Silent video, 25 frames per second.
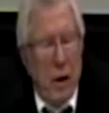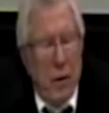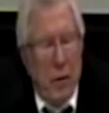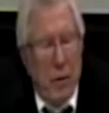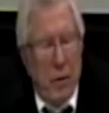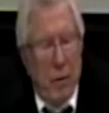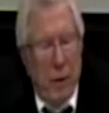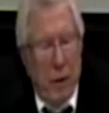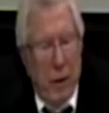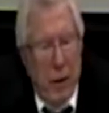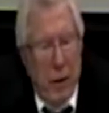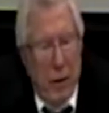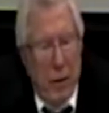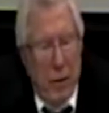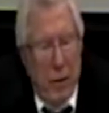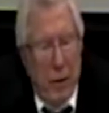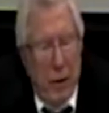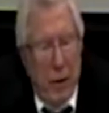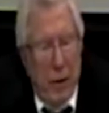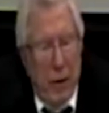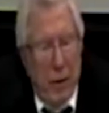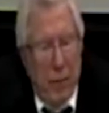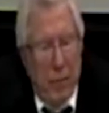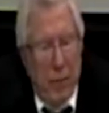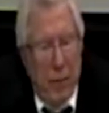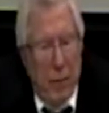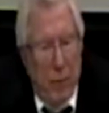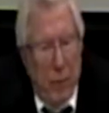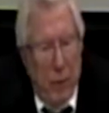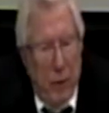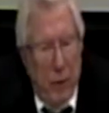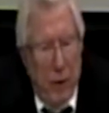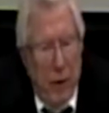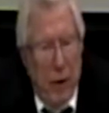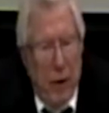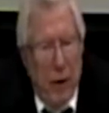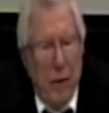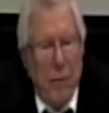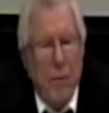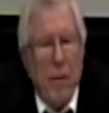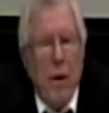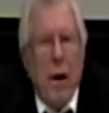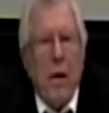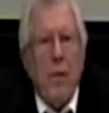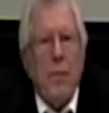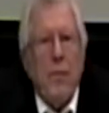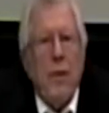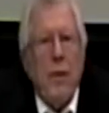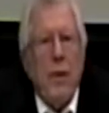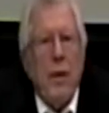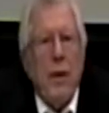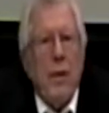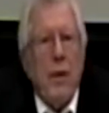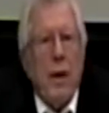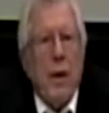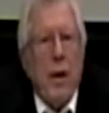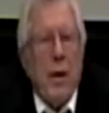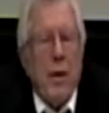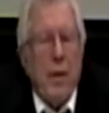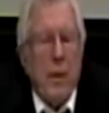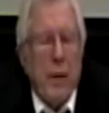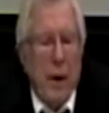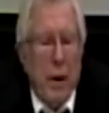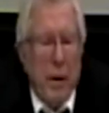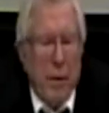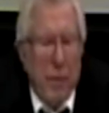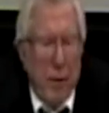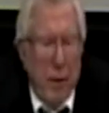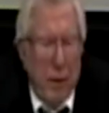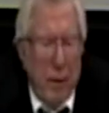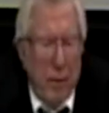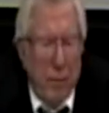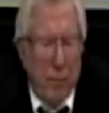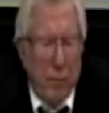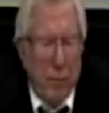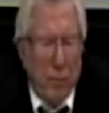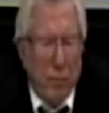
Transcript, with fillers: during the funeral in Frankfurt in the cathedral.